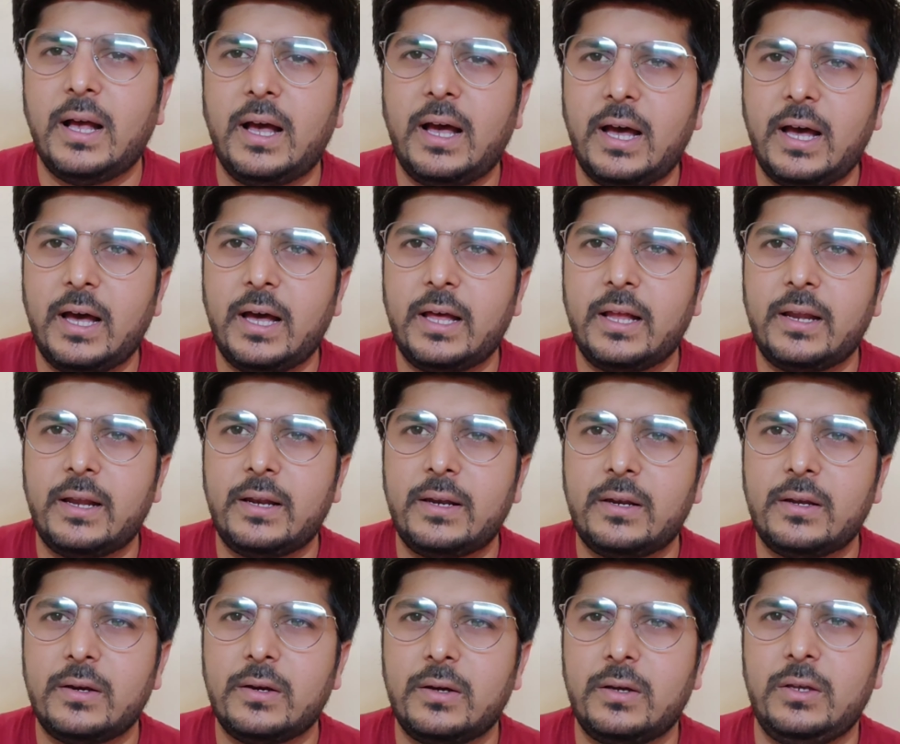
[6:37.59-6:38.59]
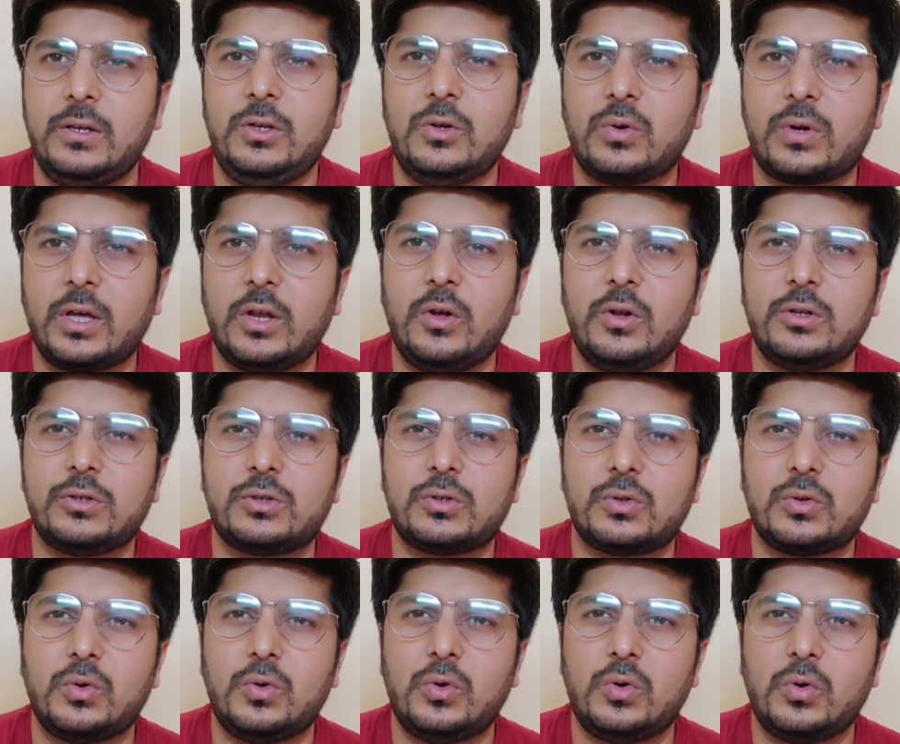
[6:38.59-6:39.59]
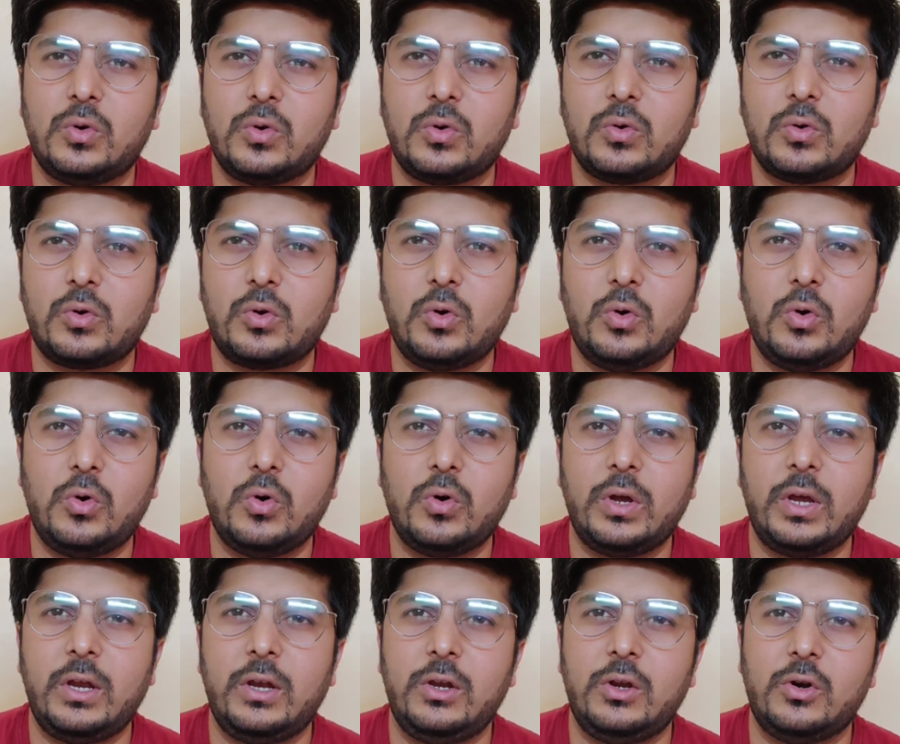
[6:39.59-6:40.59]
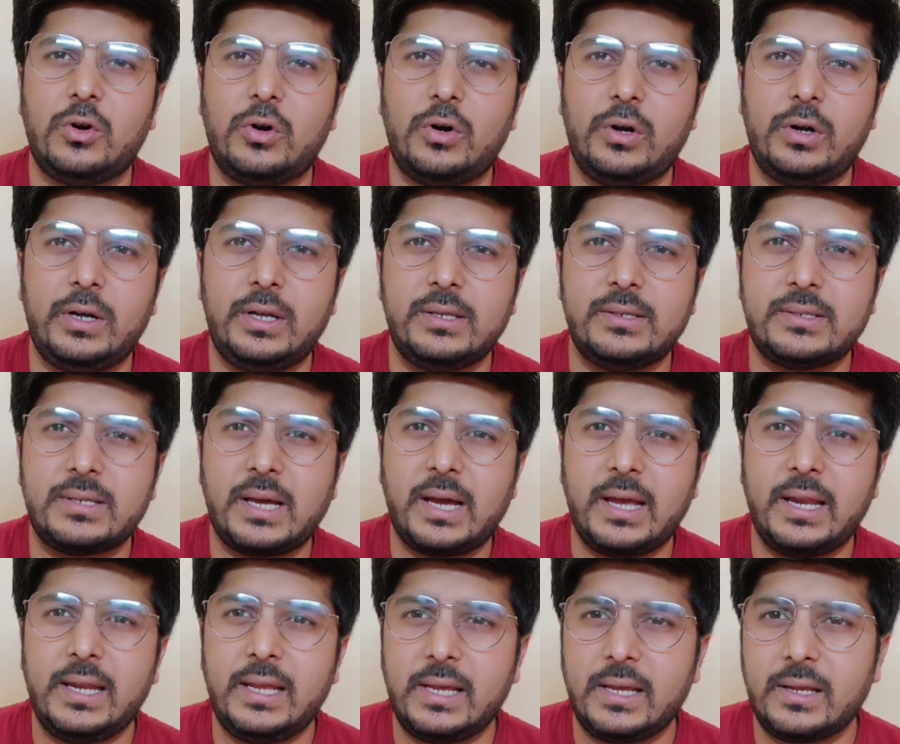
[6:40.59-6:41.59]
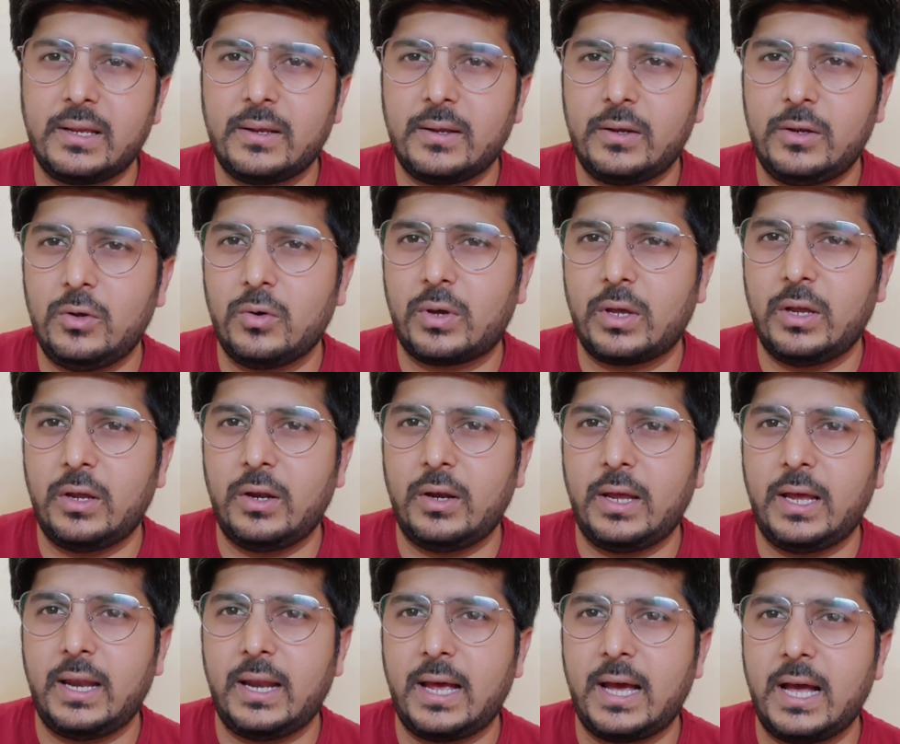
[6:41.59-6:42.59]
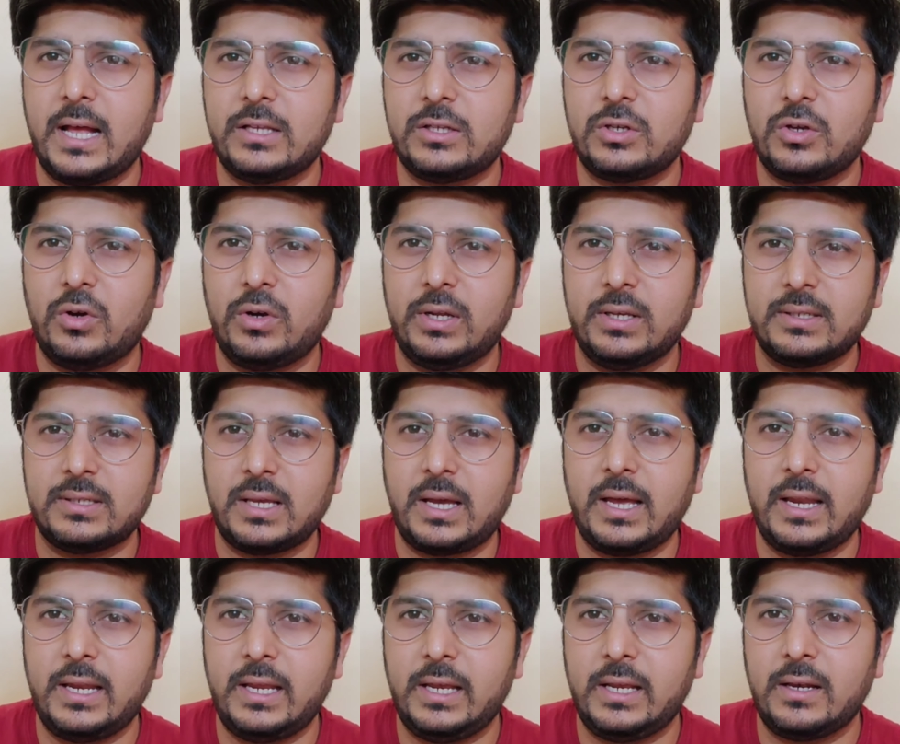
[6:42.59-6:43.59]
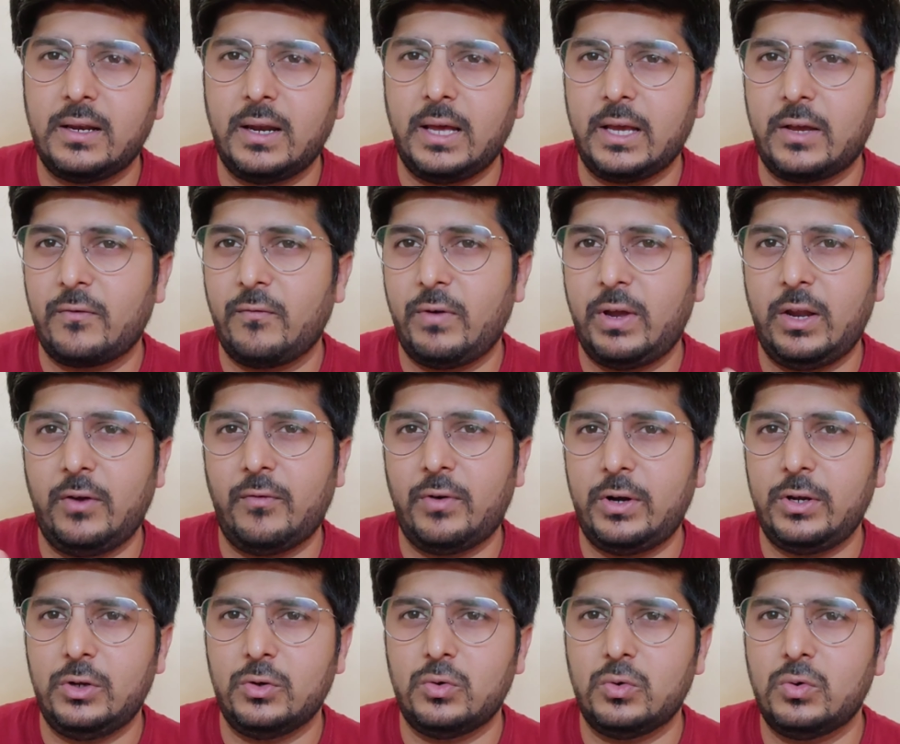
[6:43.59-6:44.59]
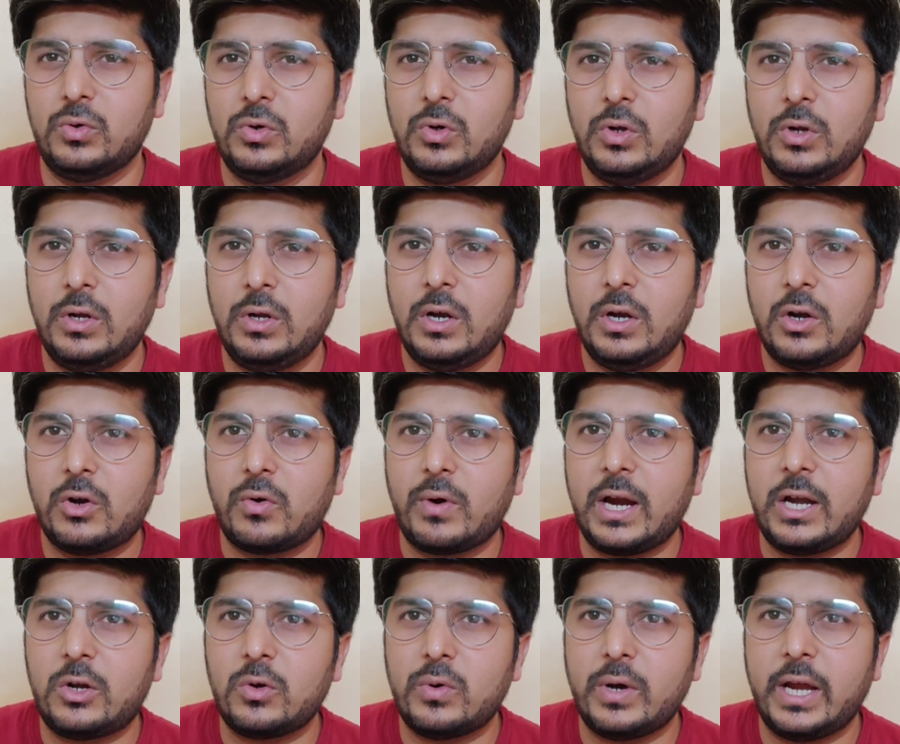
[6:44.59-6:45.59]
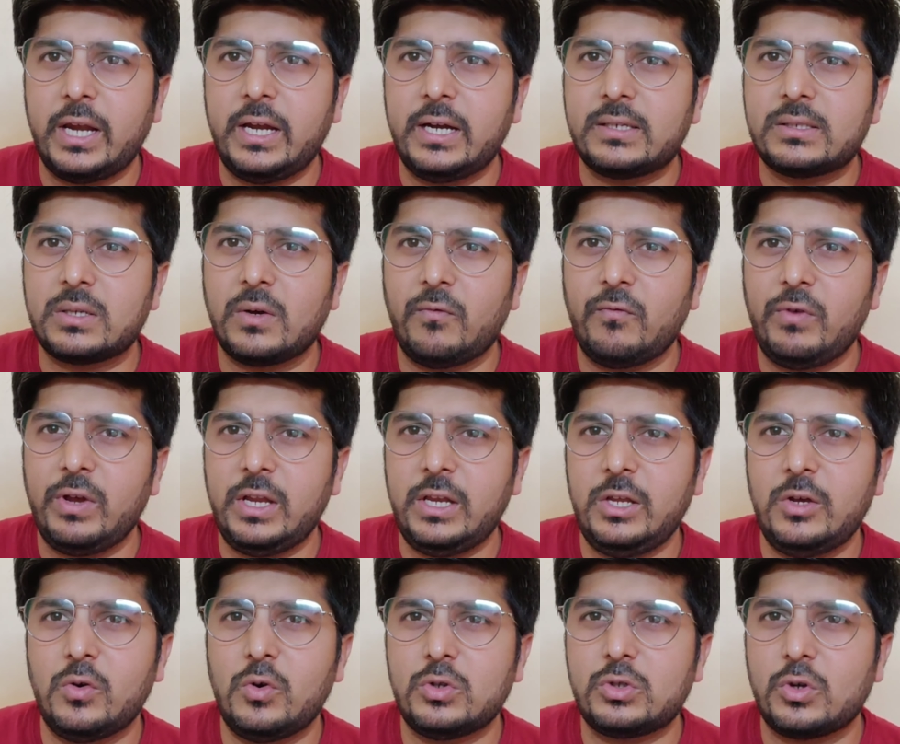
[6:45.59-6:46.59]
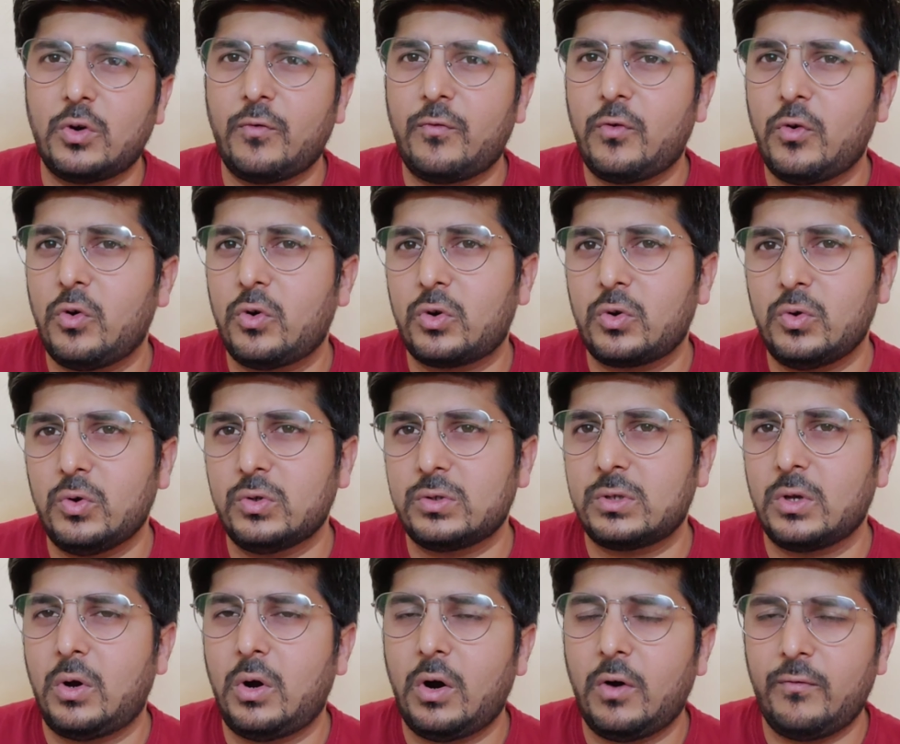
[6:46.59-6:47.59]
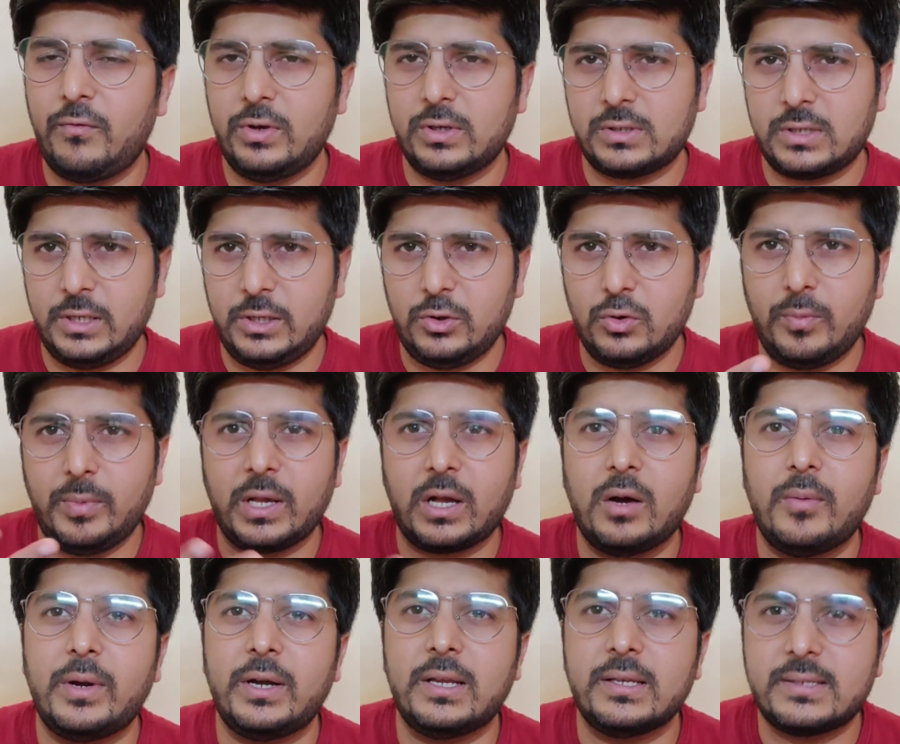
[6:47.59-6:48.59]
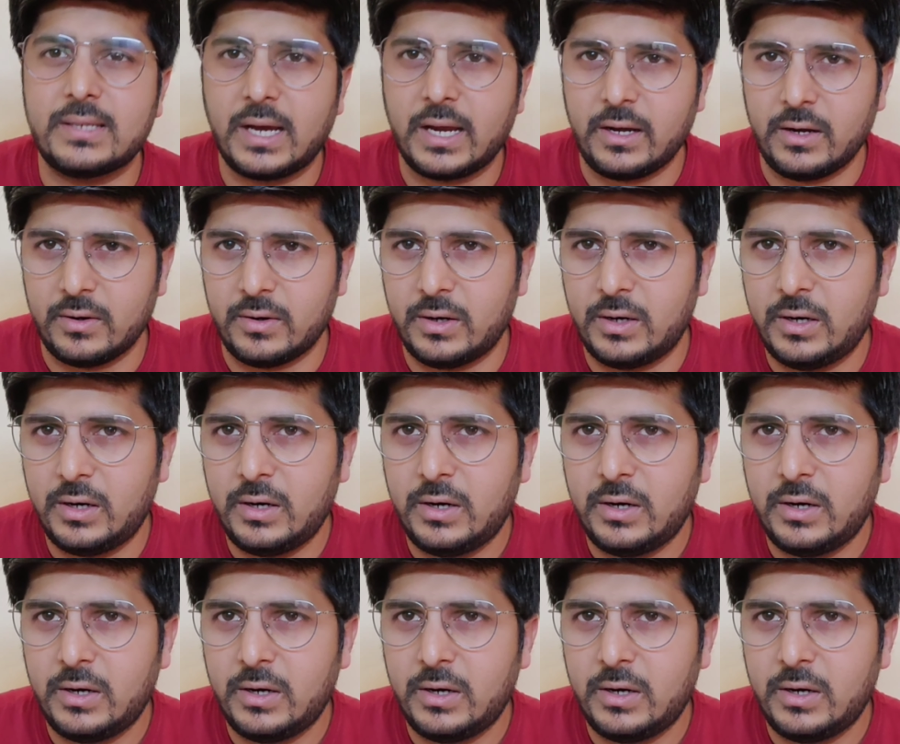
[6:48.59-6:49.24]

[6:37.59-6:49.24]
And you can also go in your designing. You can enhance your designing, like whenever you try to edit some videos or photos, obviously you become a designer.